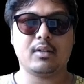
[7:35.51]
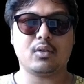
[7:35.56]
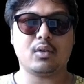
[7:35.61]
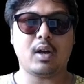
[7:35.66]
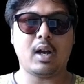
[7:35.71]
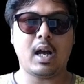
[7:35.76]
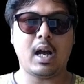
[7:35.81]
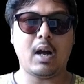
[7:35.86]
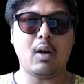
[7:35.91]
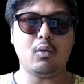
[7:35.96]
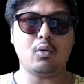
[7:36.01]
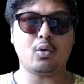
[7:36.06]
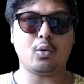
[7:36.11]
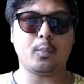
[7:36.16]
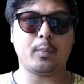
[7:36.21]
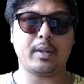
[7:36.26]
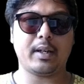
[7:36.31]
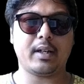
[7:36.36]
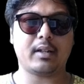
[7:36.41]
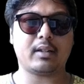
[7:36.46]
So how
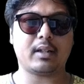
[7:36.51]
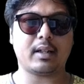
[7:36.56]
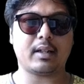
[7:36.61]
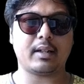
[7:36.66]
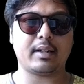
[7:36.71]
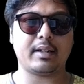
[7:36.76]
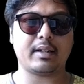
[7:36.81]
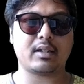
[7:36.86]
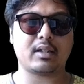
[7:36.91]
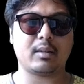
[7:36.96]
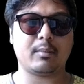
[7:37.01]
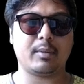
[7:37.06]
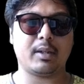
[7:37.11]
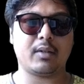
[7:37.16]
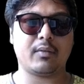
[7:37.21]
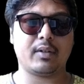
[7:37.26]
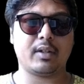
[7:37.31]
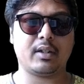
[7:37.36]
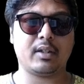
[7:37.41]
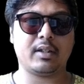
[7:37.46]
to break the connection
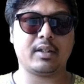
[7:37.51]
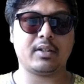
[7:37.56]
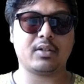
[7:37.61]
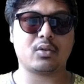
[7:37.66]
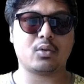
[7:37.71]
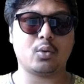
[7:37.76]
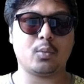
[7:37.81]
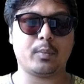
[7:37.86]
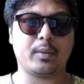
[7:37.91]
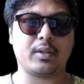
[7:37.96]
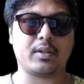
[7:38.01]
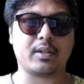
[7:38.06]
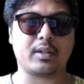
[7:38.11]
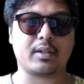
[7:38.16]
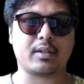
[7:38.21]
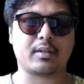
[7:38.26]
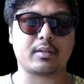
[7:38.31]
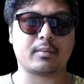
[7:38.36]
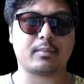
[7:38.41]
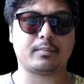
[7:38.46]
between these two
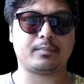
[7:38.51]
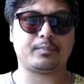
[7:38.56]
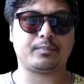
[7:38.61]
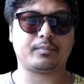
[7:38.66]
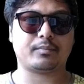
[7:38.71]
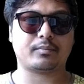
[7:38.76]
pieces,